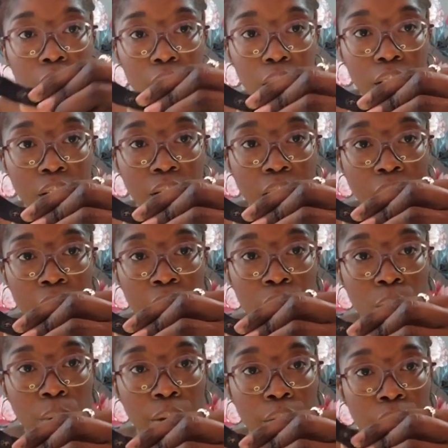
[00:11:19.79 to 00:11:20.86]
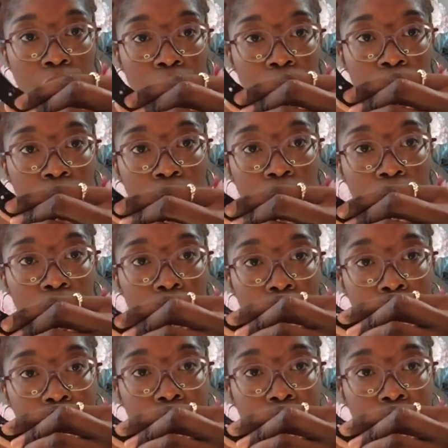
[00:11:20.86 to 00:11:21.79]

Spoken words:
these eyes where it goes into.